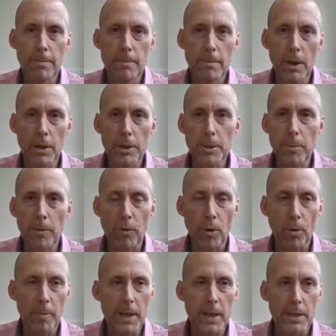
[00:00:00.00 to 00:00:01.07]

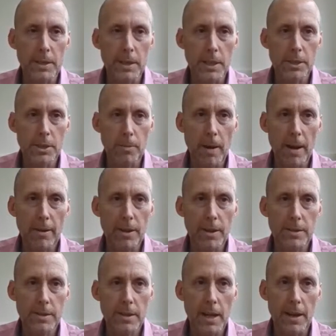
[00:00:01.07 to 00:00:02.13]
underperforming in some
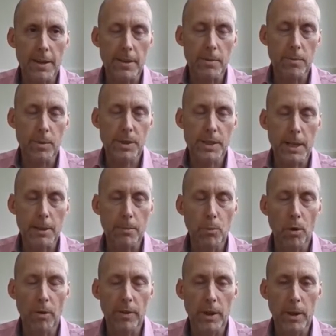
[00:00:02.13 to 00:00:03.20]
areas, and we're seeing
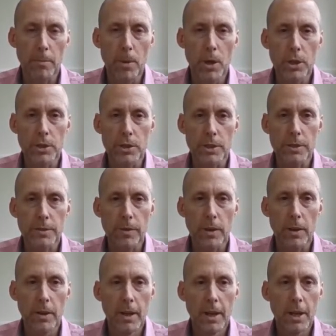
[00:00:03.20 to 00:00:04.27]
more of an emergence
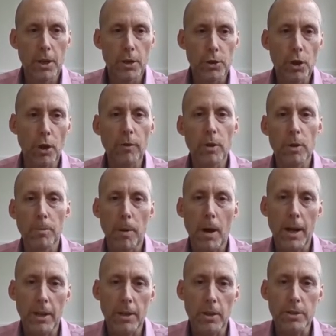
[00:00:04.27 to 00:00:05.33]
for novel
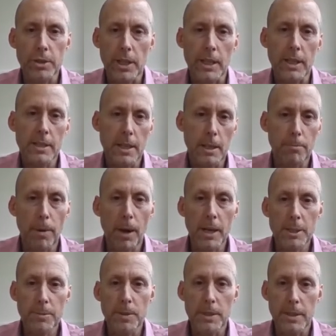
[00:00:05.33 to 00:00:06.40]
biologics and
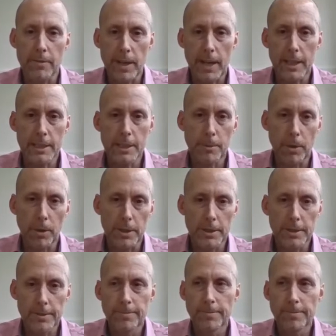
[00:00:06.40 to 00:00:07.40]
bispecific antibodies.